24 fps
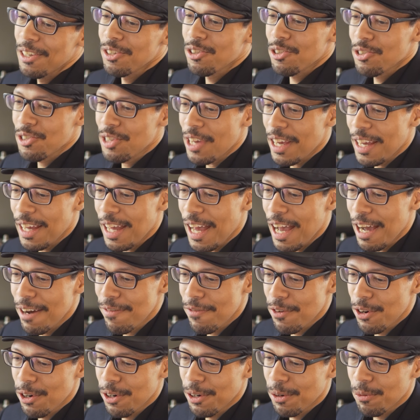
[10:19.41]
To say
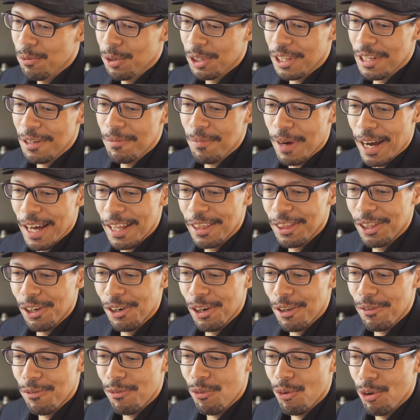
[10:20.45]
ever within my
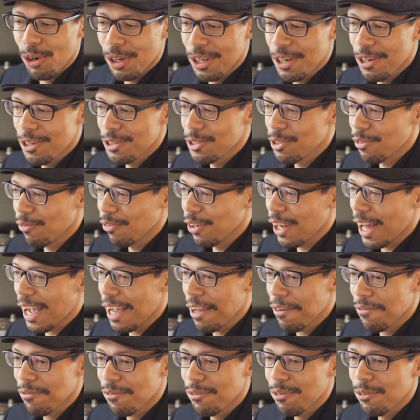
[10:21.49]
34 years of
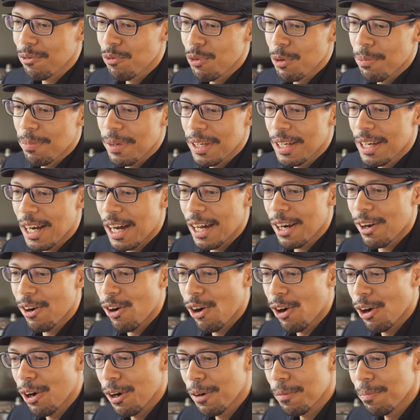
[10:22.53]
life would be kind
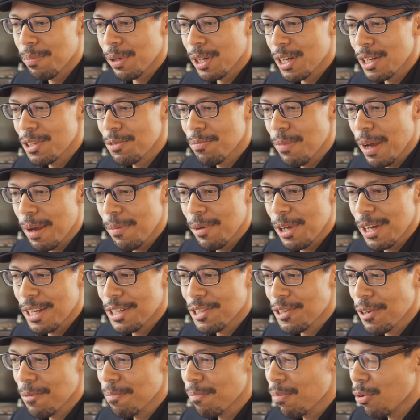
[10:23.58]
of hard, because maybe
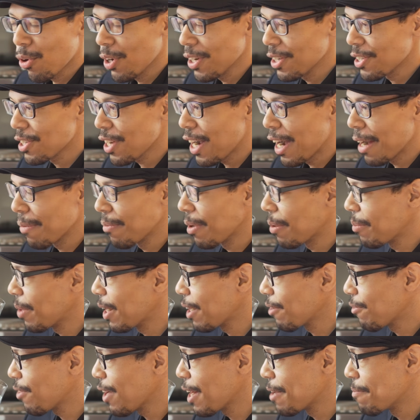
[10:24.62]
at some point in time I
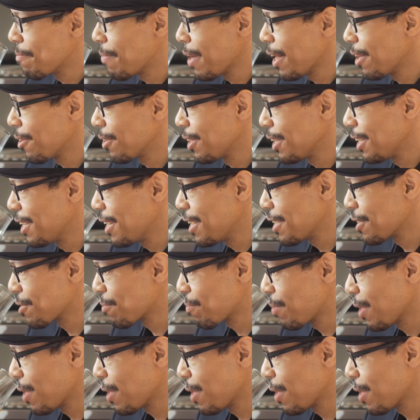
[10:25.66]
might have had better than this,